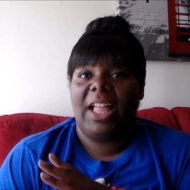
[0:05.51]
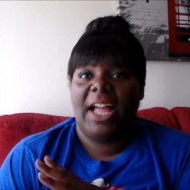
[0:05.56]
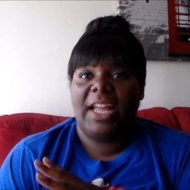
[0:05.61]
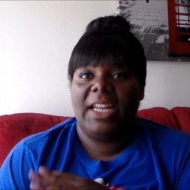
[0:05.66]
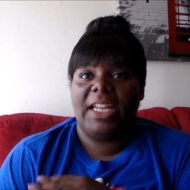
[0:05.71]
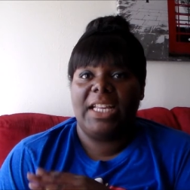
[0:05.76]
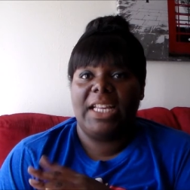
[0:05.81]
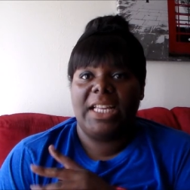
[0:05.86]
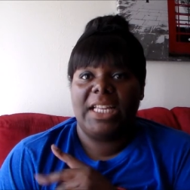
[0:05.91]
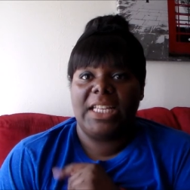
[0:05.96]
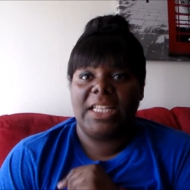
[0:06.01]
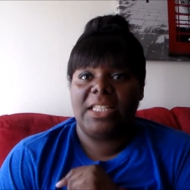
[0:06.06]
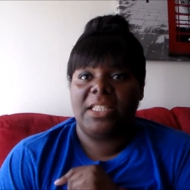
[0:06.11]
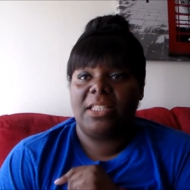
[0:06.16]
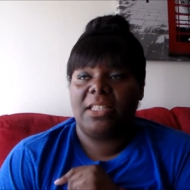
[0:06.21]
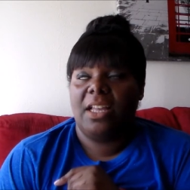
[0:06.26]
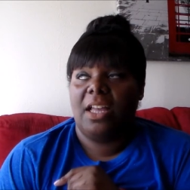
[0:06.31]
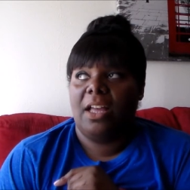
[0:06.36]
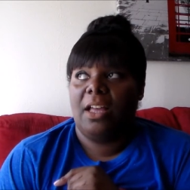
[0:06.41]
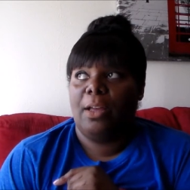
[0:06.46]
the lighting
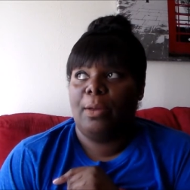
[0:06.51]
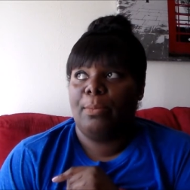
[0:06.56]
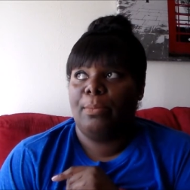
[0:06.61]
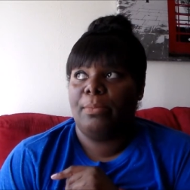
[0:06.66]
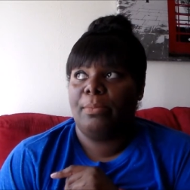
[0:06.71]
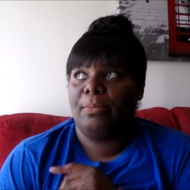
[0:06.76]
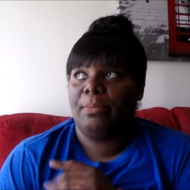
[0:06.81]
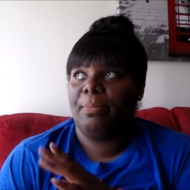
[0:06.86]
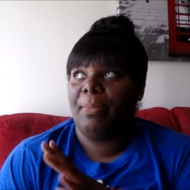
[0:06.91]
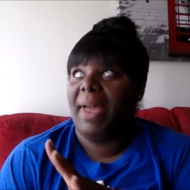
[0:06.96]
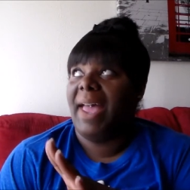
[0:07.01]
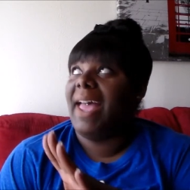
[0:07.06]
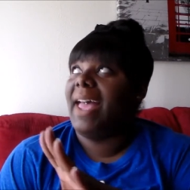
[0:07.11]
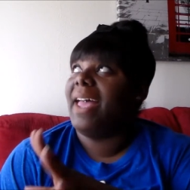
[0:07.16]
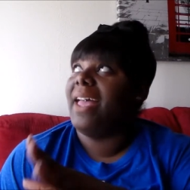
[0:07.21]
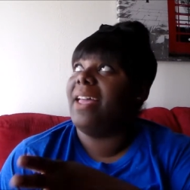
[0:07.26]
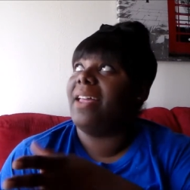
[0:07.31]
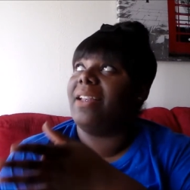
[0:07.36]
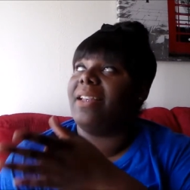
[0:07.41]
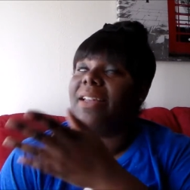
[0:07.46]
is um,
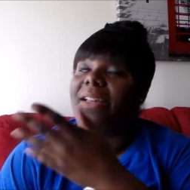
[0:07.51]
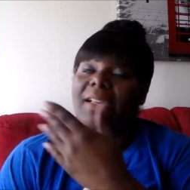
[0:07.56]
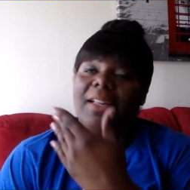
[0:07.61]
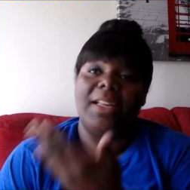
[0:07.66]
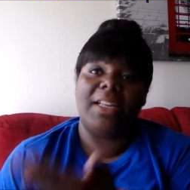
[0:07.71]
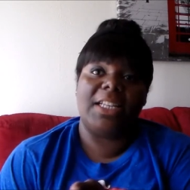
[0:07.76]
bad.